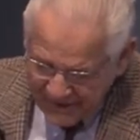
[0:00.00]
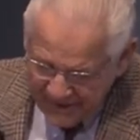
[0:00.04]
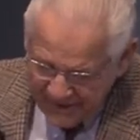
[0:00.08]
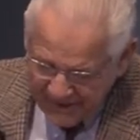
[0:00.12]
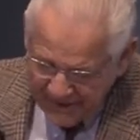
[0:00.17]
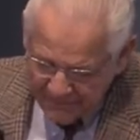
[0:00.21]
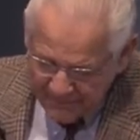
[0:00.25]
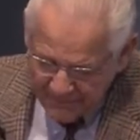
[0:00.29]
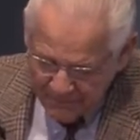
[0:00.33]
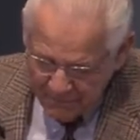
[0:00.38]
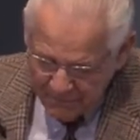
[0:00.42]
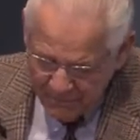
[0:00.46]

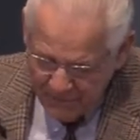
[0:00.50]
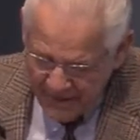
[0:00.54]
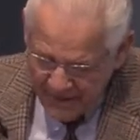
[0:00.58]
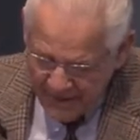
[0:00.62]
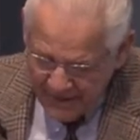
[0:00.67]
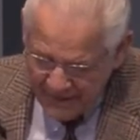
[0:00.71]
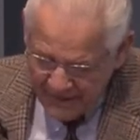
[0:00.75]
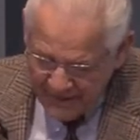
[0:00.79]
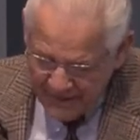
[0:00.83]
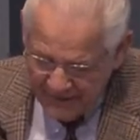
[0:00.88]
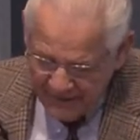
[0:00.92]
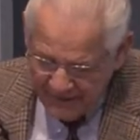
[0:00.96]
It
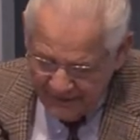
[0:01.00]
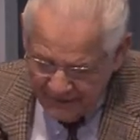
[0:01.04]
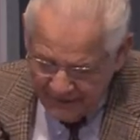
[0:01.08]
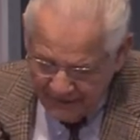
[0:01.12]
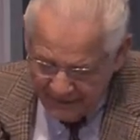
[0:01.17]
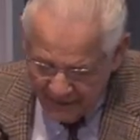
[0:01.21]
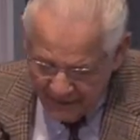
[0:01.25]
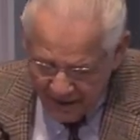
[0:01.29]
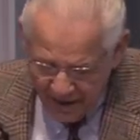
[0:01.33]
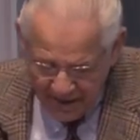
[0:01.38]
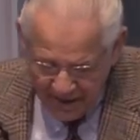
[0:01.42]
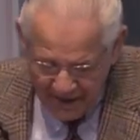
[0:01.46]
may
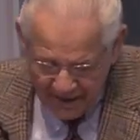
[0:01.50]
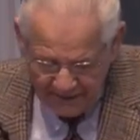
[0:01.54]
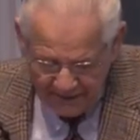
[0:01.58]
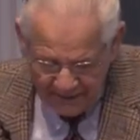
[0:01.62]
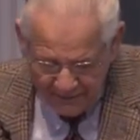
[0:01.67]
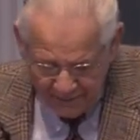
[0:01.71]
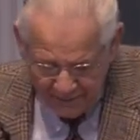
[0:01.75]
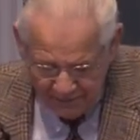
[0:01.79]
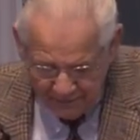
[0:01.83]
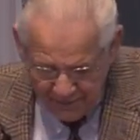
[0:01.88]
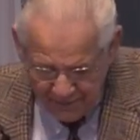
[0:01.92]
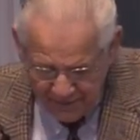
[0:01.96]

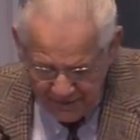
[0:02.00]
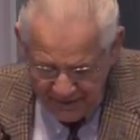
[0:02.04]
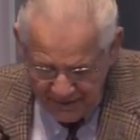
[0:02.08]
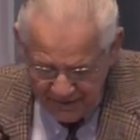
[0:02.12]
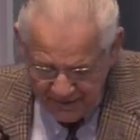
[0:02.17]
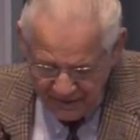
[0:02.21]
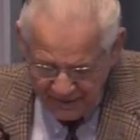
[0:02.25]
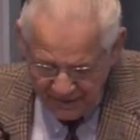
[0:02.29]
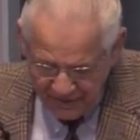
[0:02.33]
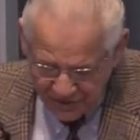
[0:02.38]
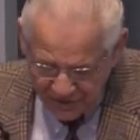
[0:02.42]
not be